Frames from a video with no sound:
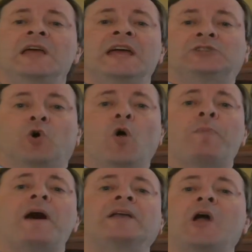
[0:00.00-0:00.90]
it's all
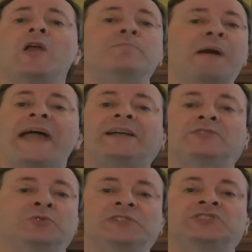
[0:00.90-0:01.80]
about going back
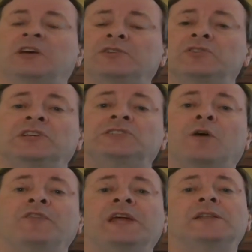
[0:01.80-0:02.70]
to the certainties
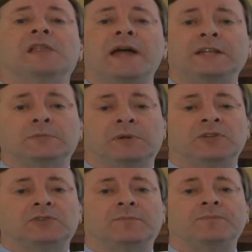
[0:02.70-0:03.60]
of the
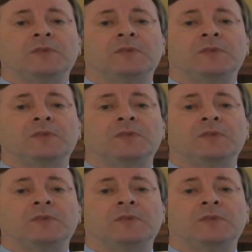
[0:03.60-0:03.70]
Enlightenment.